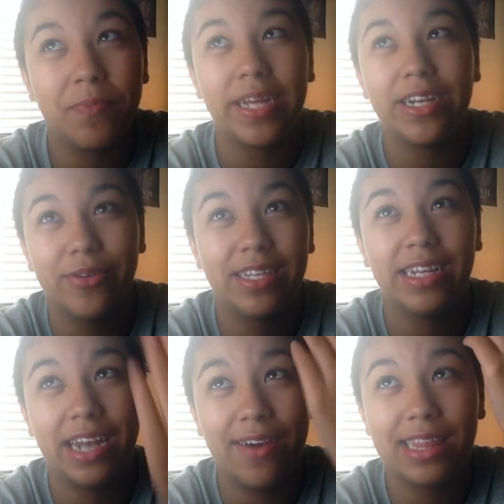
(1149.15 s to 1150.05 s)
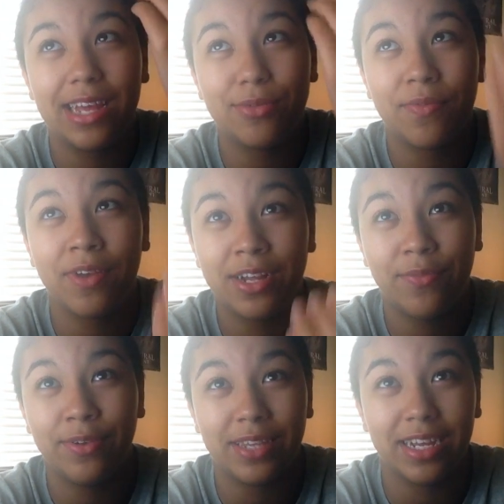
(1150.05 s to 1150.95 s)
made no sense and everything else was very
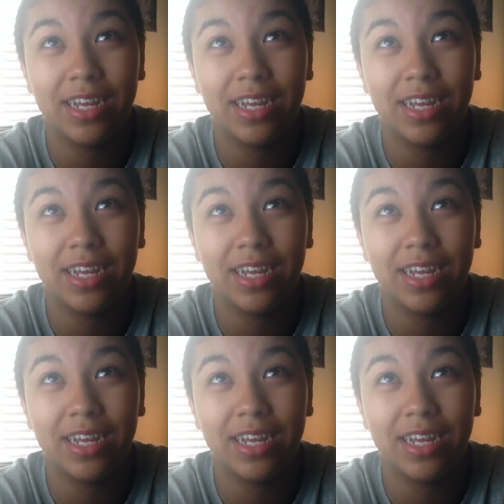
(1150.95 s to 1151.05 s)
confusing.